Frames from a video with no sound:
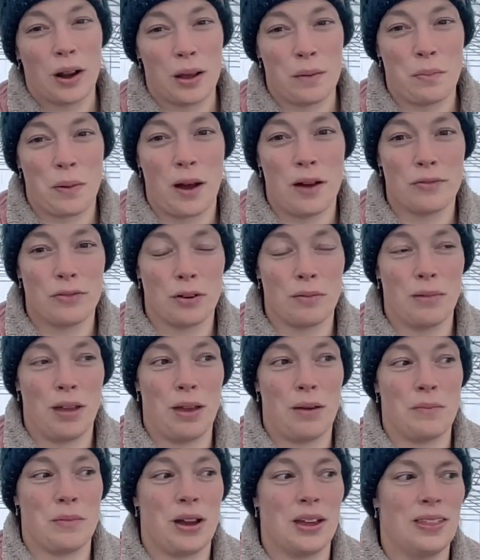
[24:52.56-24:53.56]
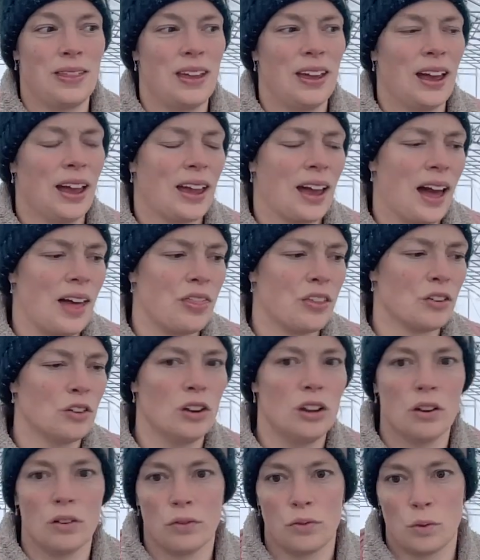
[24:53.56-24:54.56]
I bought from him. I think I got
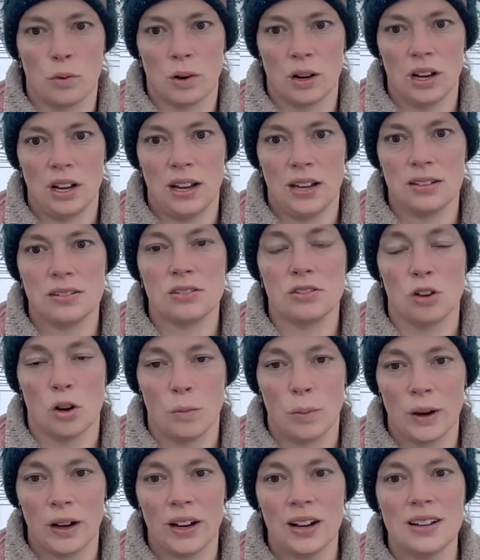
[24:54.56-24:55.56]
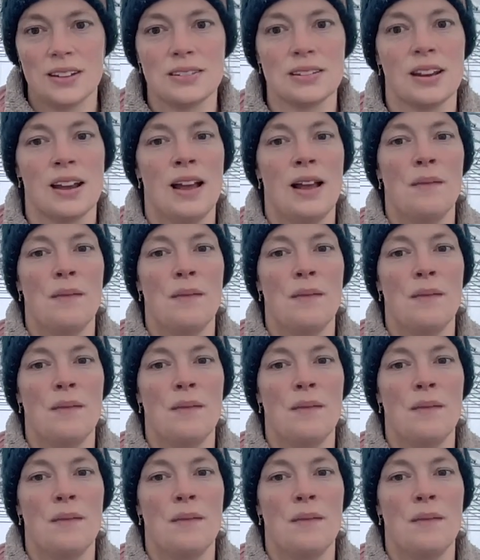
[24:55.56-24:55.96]
30 or 40 snowberries.